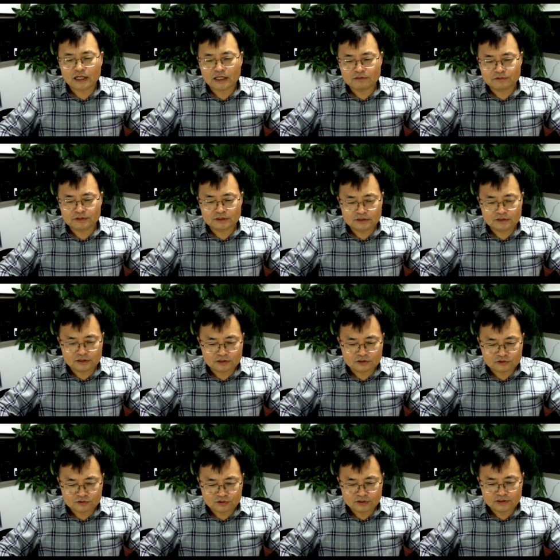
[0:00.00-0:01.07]
I want to
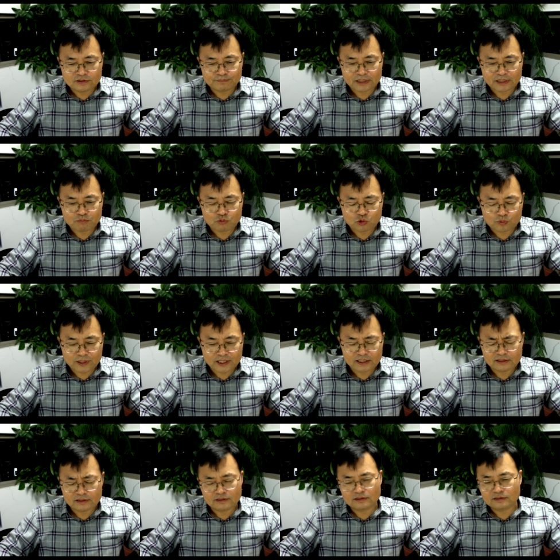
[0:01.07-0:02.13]
introduce my
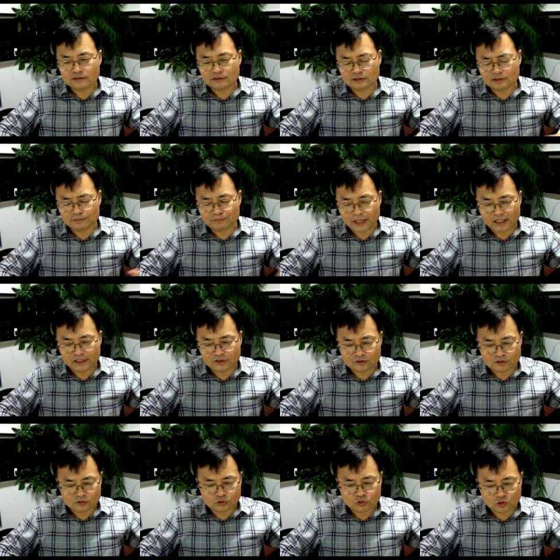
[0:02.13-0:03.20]
mobile, the
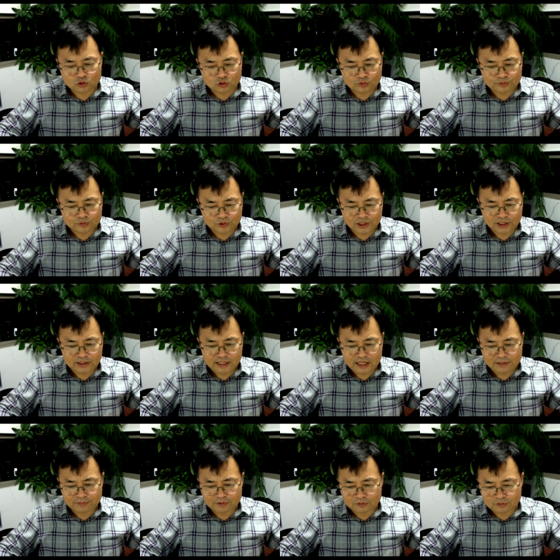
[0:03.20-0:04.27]
bilingual code of Korean
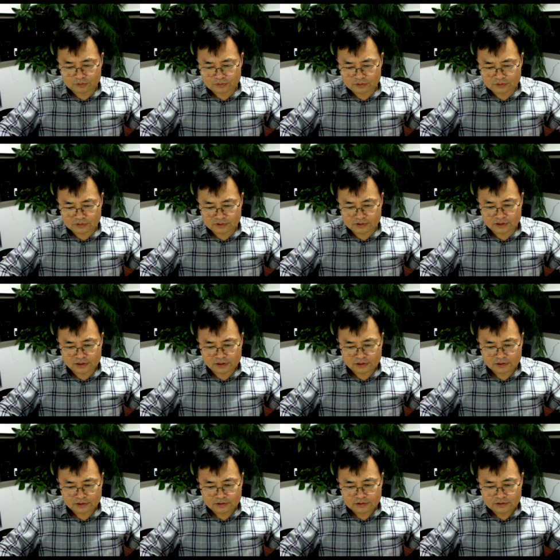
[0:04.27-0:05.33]
labor law.
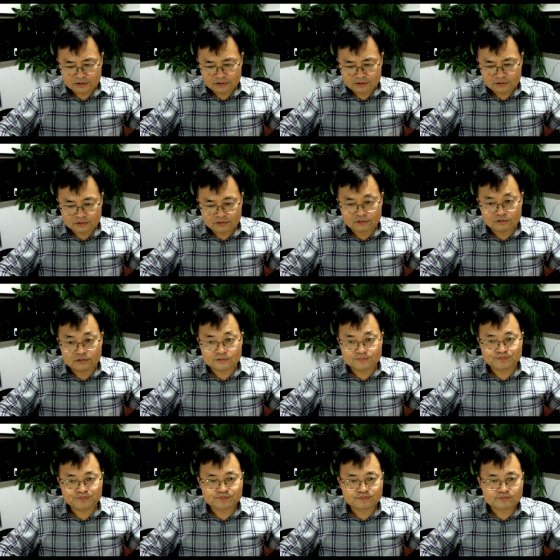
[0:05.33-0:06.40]
So